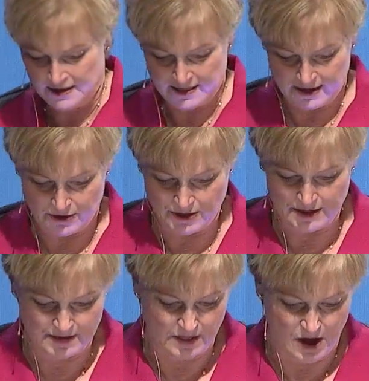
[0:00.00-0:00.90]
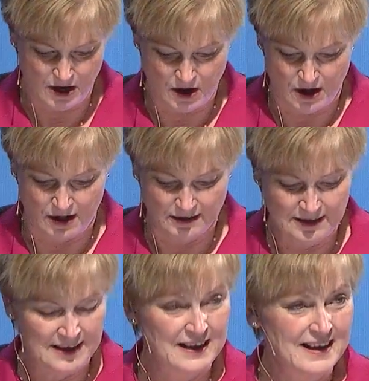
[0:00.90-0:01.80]
than good in the long haul.
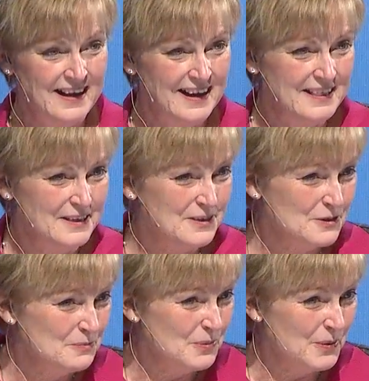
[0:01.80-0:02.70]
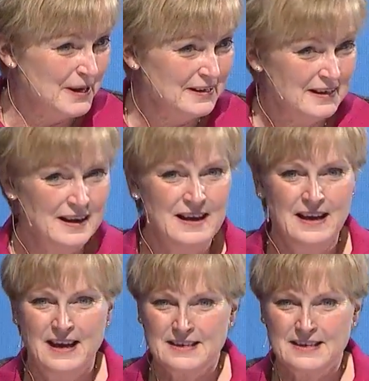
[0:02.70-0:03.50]
And the third point, a